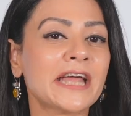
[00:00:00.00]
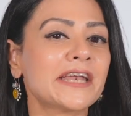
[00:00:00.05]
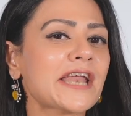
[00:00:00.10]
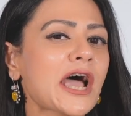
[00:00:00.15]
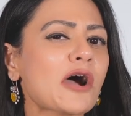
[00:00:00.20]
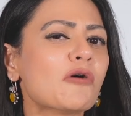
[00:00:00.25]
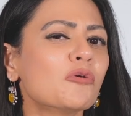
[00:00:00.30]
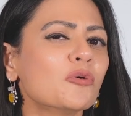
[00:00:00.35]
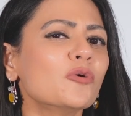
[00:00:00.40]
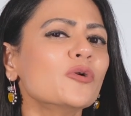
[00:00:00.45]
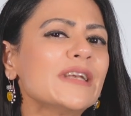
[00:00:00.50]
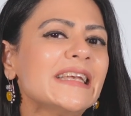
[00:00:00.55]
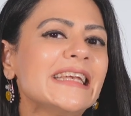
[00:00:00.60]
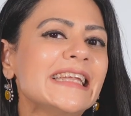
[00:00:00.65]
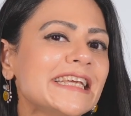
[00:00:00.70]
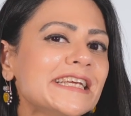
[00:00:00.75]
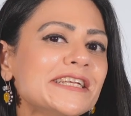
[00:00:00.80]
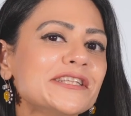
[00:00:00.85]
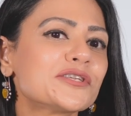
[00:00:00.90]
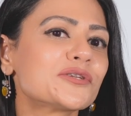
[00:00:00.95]
Now, who
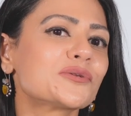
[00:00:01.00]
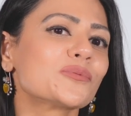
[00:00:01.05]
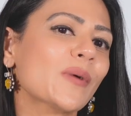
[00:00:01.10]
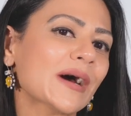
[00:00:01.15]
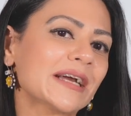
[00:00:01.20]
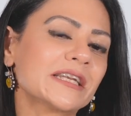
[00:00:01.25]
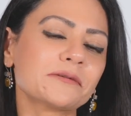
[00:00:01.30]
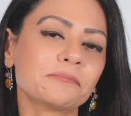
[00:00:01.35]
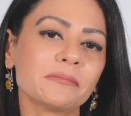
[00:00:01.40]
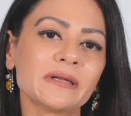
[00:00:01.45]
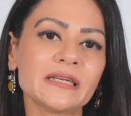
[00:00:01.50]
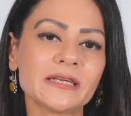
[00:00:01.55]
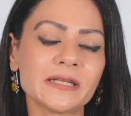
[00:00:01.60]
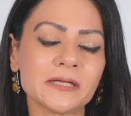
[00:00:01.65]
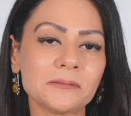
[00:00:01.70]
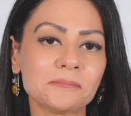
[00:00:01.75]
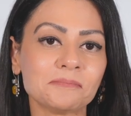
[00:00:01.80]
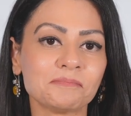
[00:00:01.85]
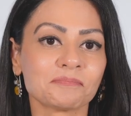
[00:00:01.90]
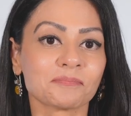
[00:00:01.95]
needs vitamin
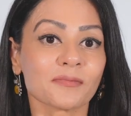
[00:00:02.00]
D?